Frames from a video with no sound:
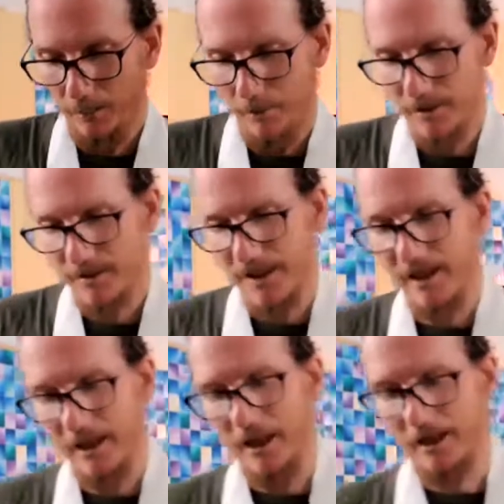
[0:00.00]
But in
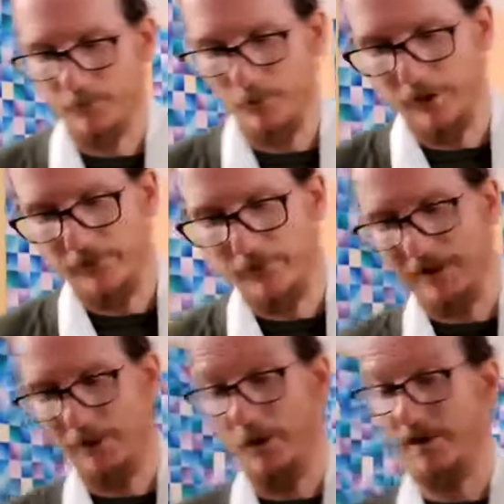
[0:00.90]
saying that, it's
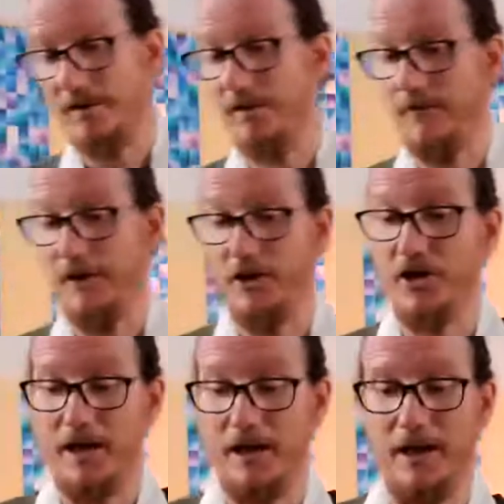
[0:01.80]
worth
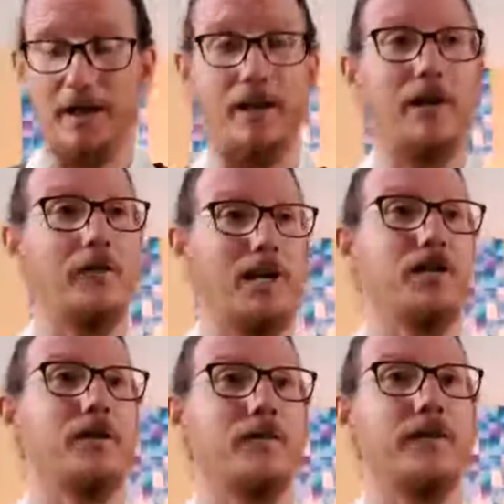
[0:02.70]
differentiating, like there are
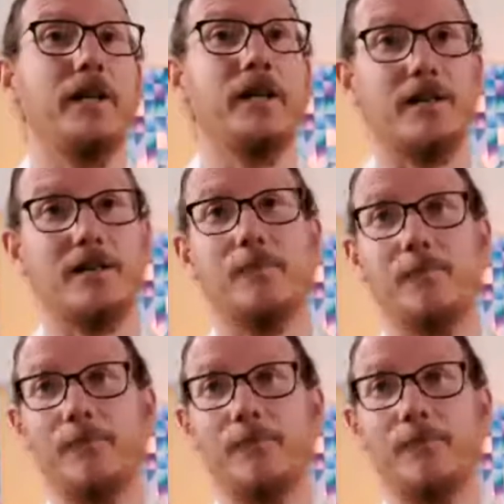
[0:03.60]
rational fears